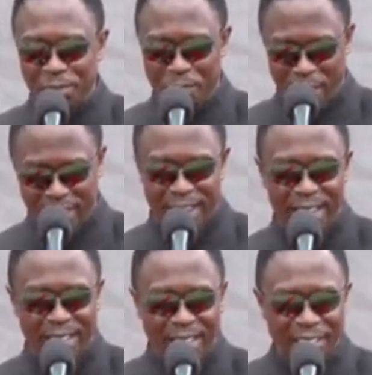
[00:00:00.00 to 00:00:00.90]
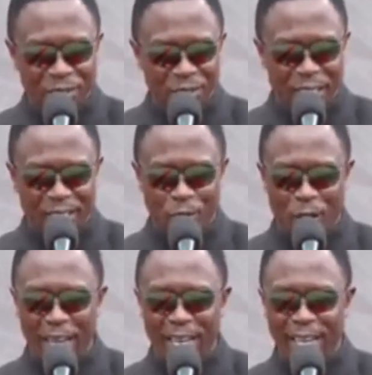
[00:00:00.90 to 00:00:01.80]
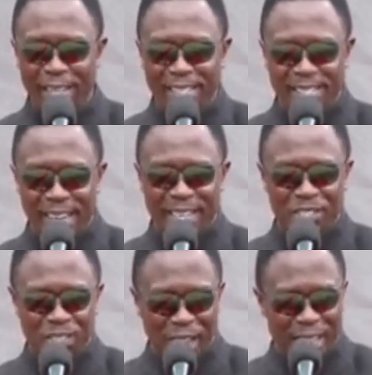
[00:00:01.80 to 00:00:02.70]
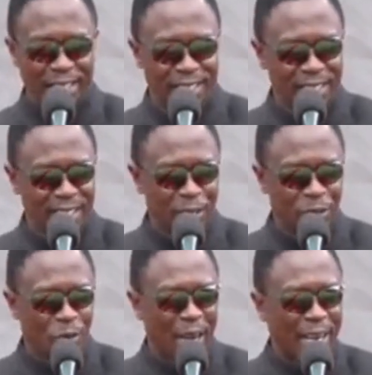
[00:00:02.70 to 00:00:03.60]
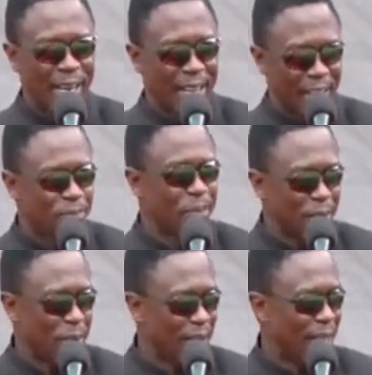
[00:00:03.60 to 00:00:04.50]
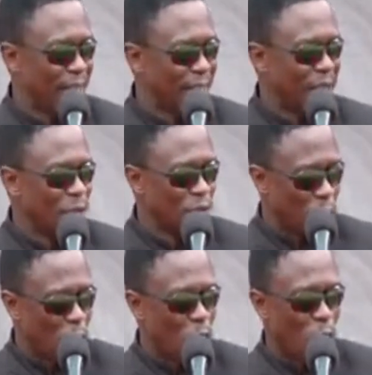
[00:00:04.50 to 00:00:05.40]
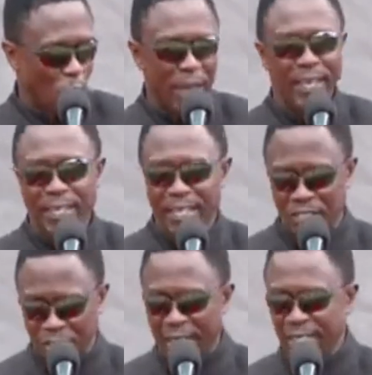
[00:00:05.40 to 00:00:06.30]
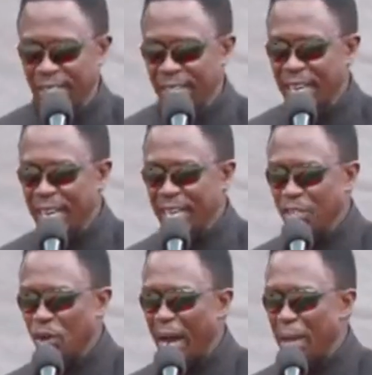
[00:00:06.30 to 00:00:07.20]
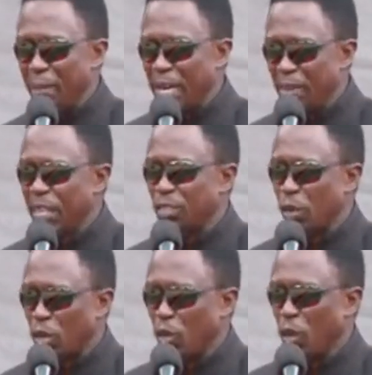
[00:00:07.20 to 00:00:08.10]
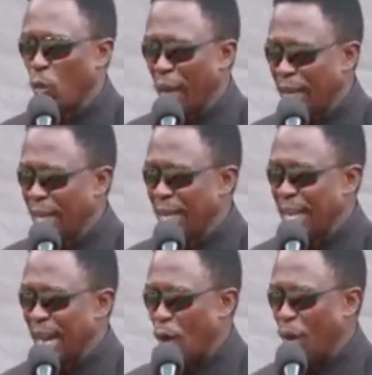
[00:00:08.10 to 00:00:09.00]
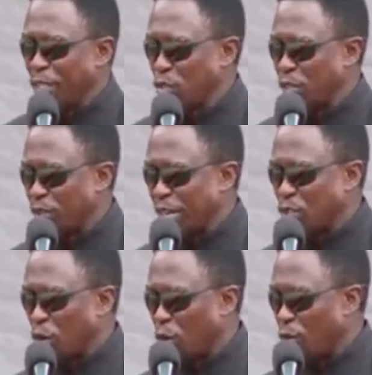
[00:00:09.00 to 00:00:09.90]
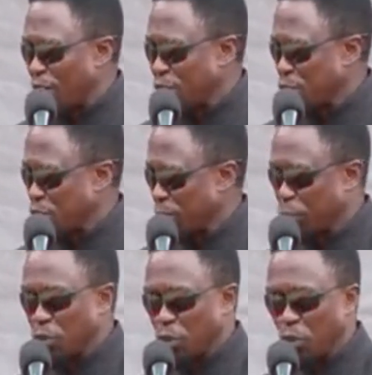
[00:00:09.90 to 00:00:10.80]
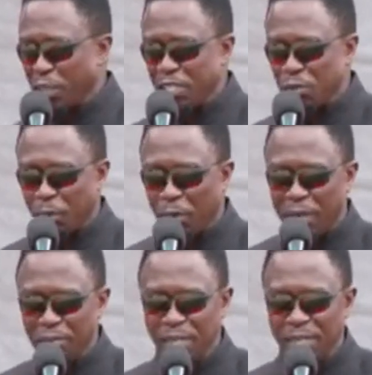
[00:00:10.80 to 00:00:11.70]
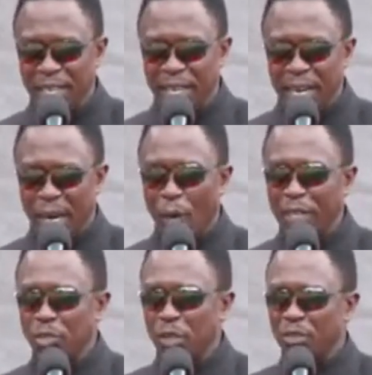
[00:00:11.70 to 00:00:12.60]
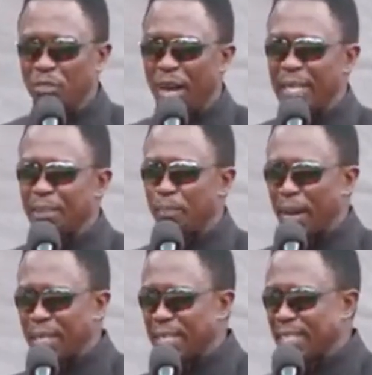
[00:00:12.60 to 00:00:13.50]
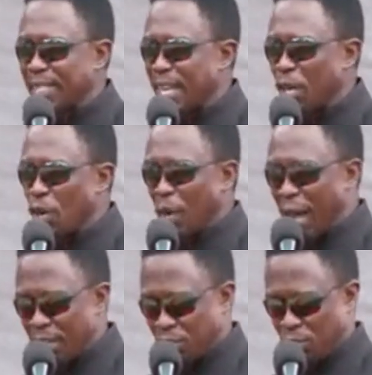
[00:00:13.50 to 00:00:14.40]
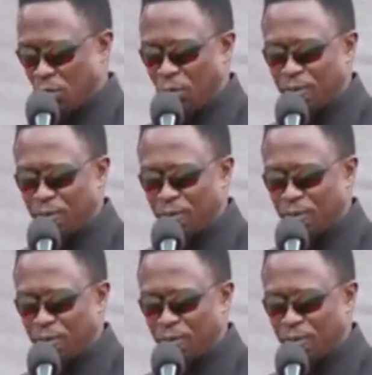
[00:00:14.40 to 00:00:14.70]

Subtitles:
better, so that while the sun shines, you can keep some hay for when it rains. And so I believe that we are doing well. I want to invite all of us to support all these programs. I want to invite partners like Golazo,